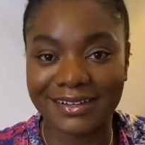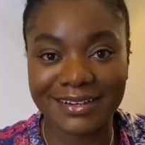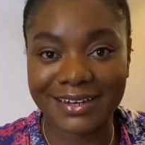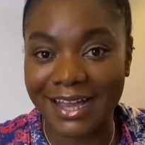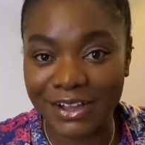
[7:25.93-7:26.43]

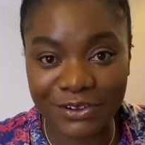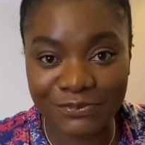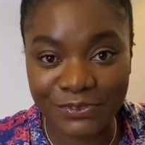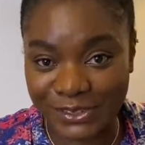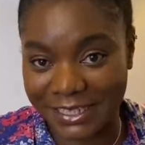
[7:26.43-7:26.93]
lack of
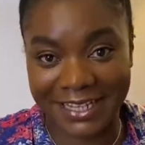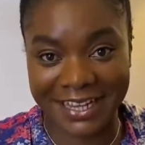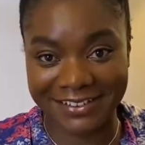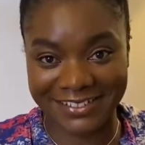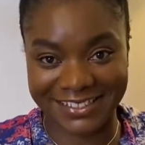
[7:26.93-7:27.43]
foster
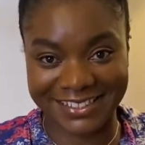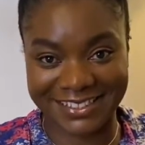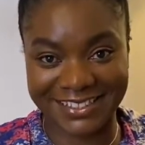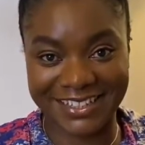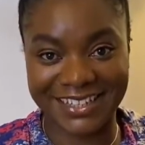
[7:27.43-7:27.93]
carers
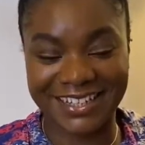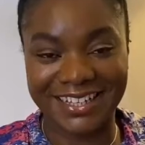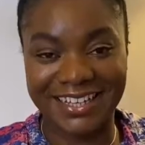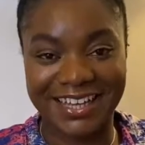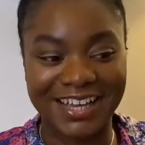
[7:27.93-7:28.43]

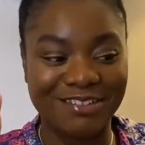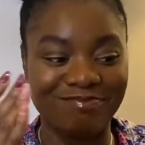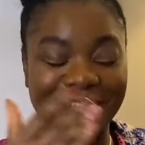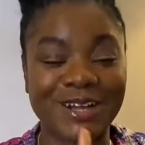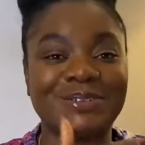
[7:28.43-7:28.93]

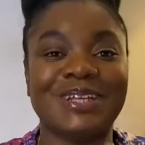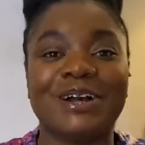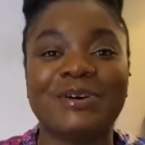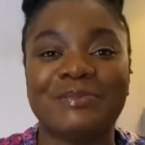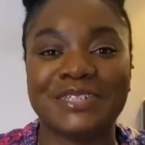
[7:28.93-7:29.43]
that could
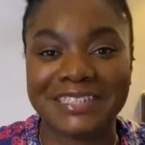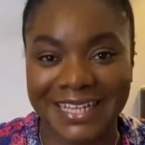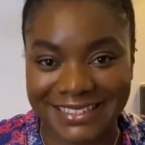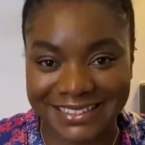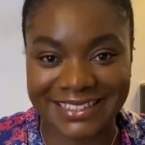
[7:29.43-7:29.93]
accommodate